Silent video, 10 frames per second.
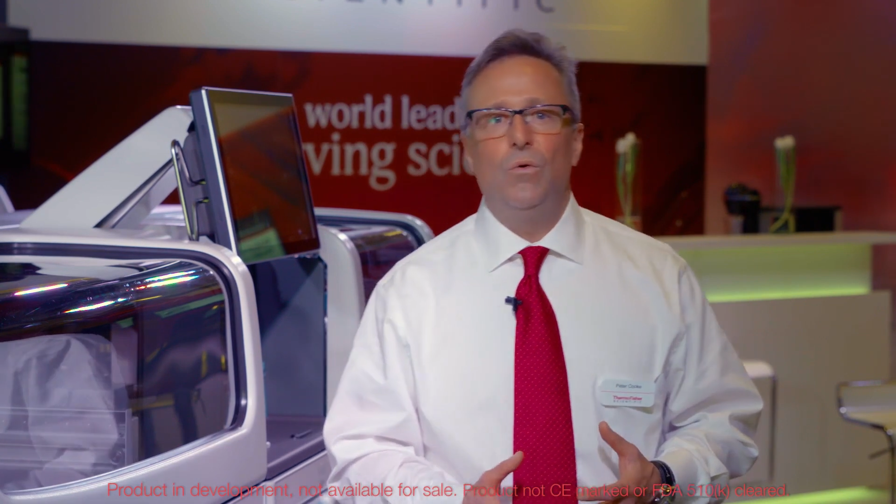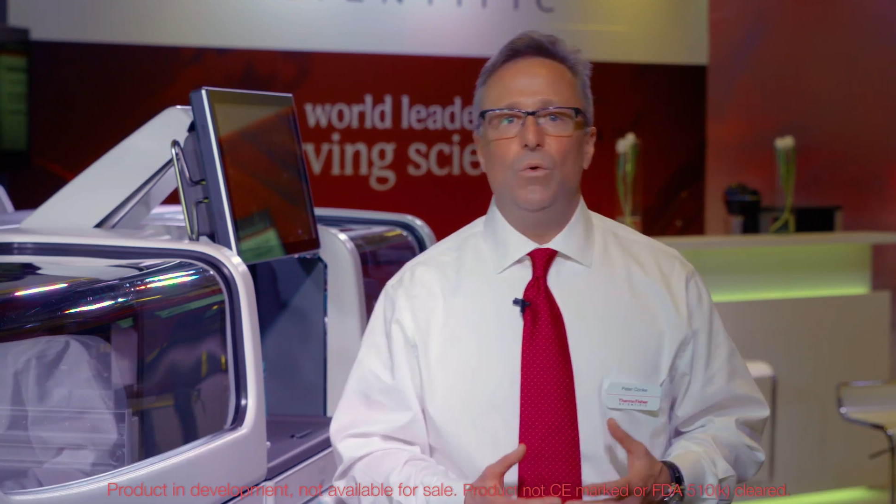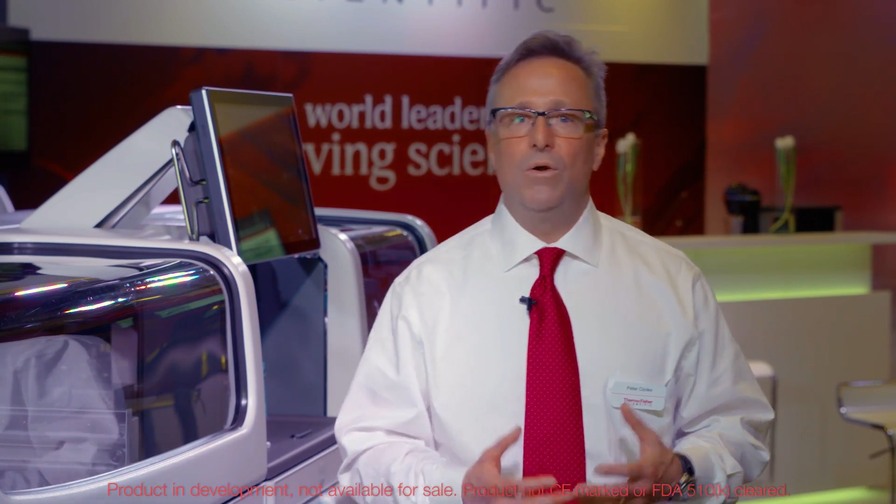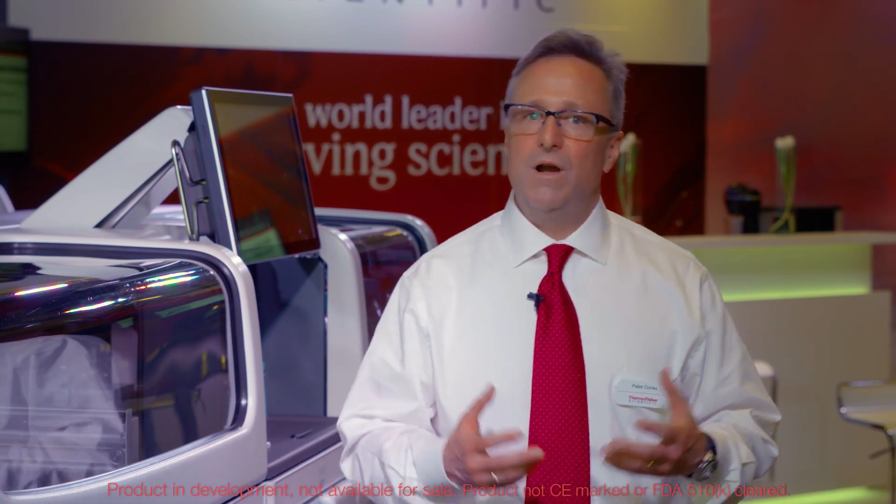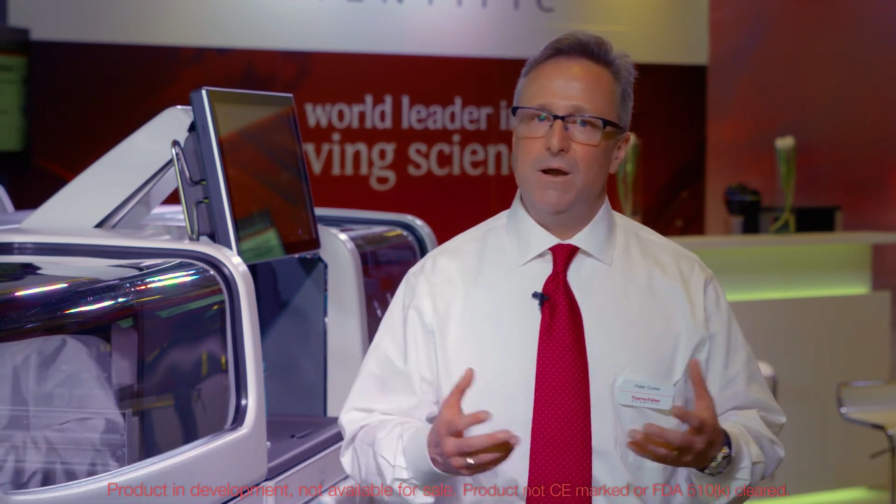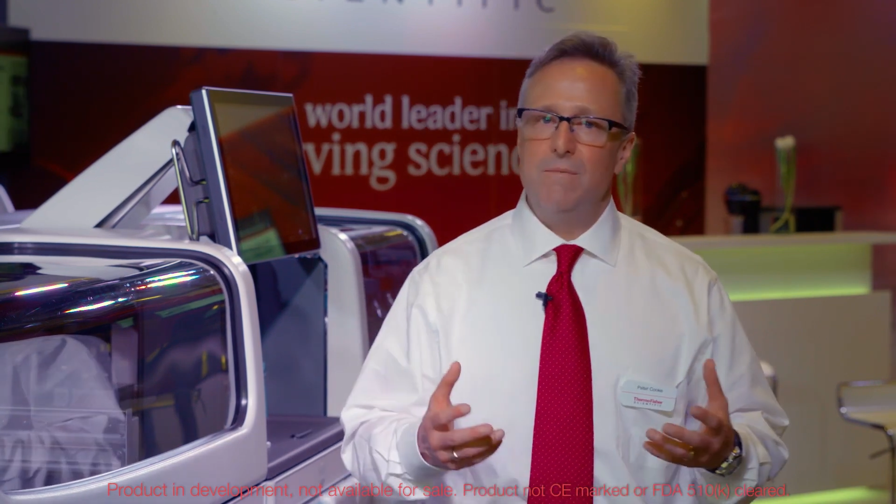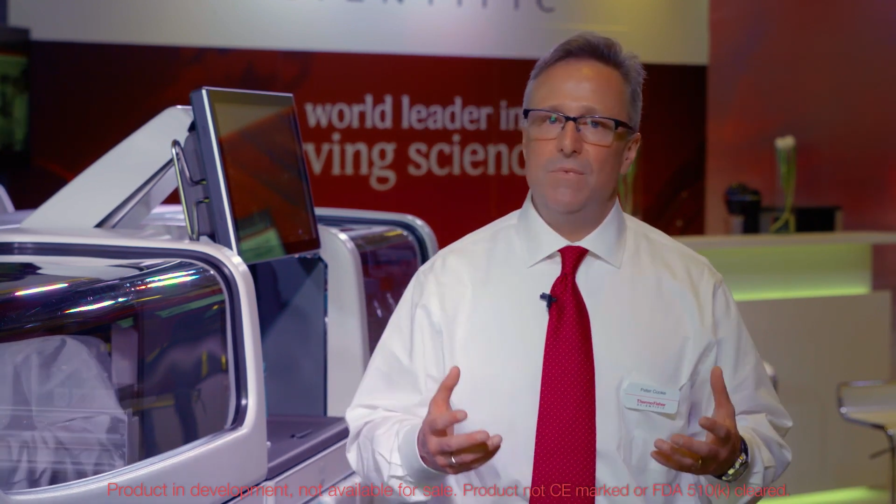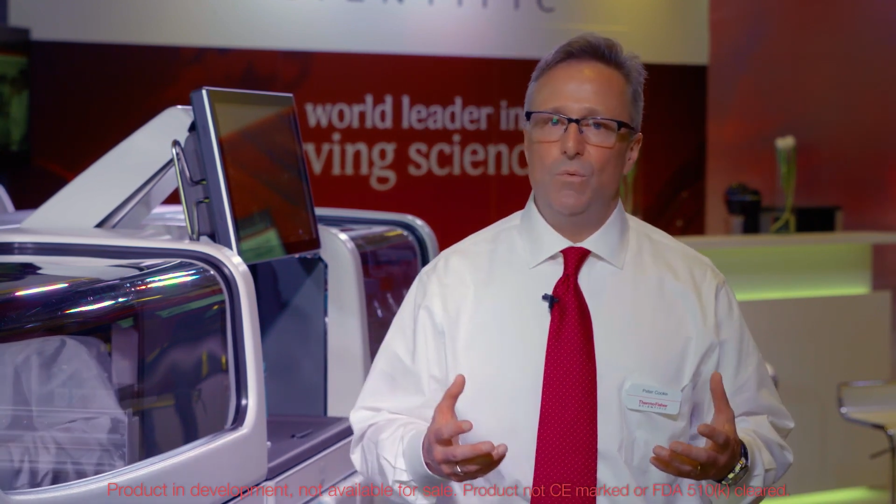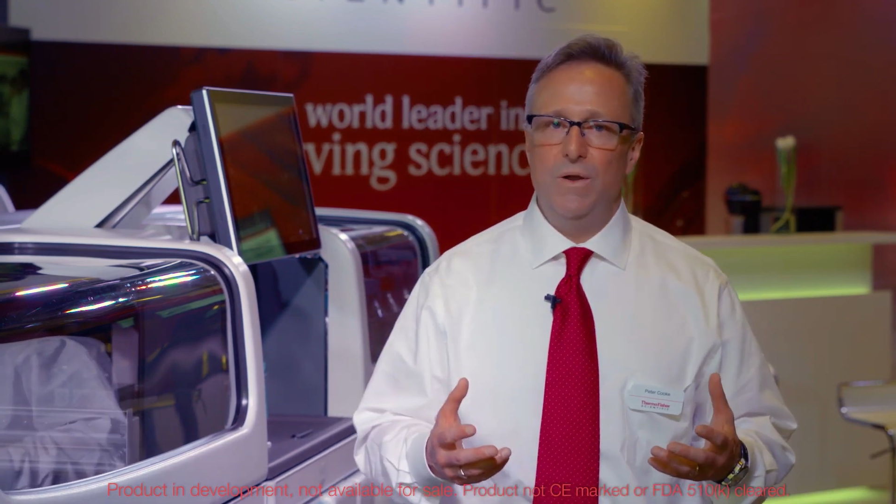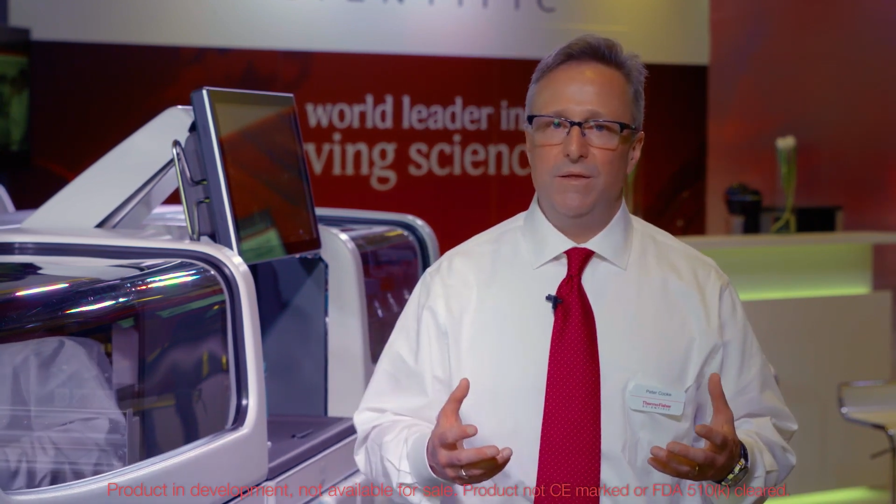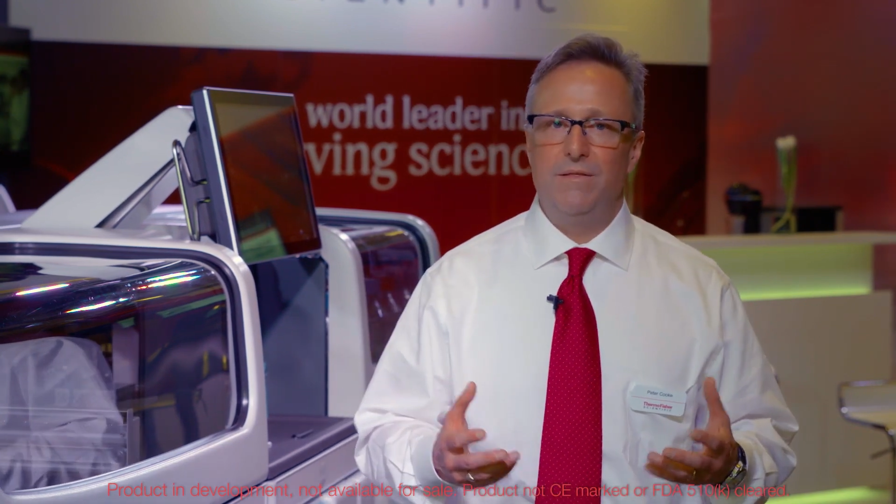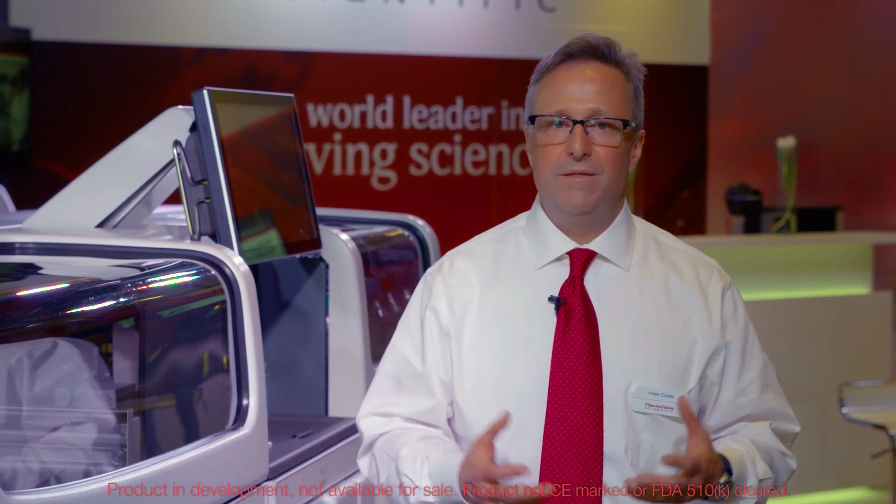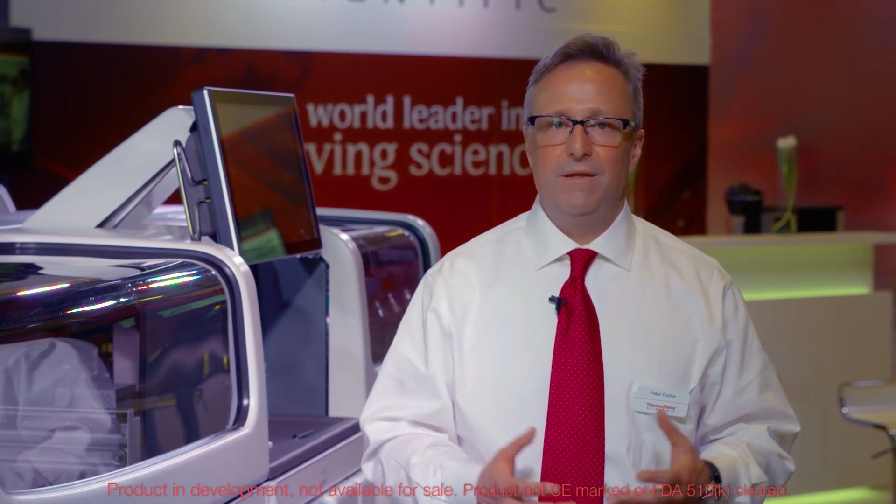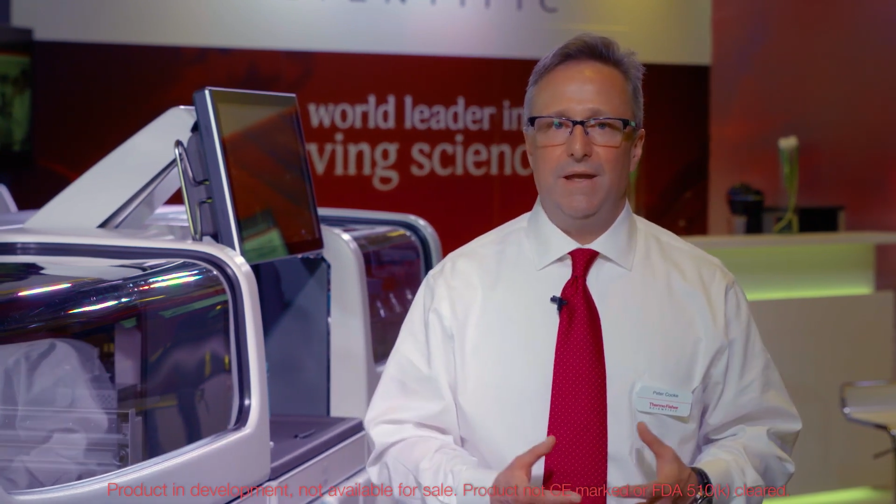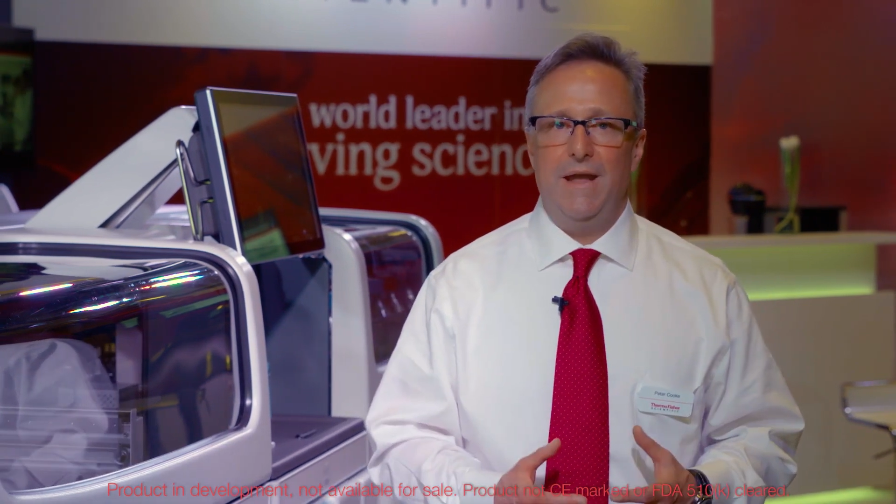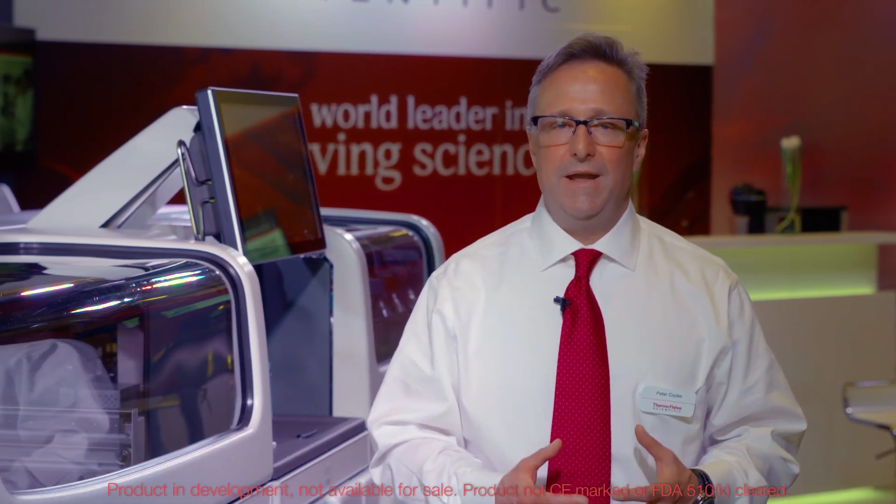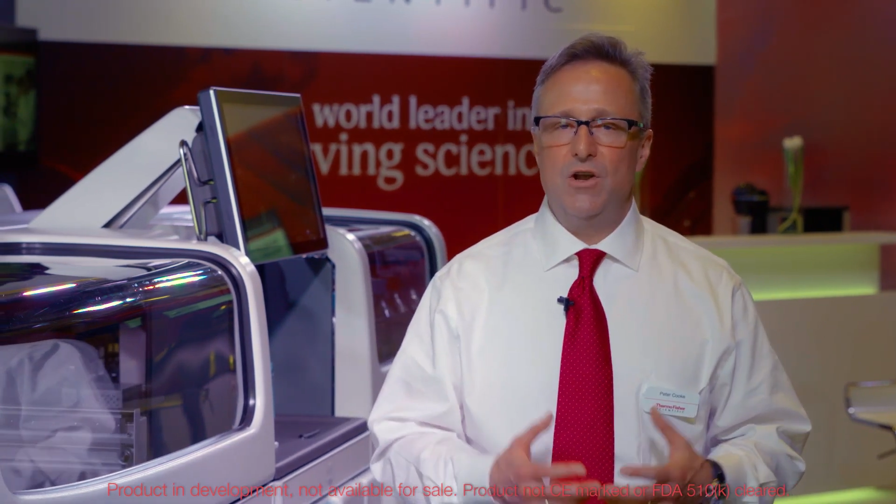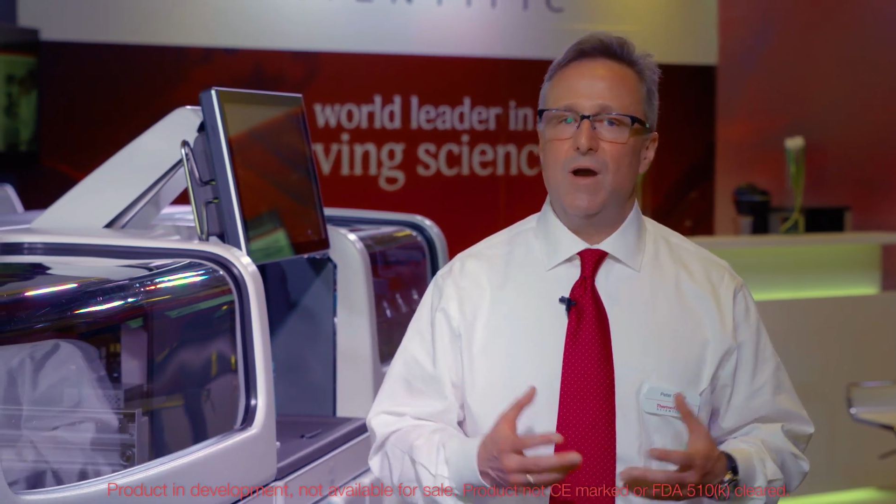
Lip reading: will come with a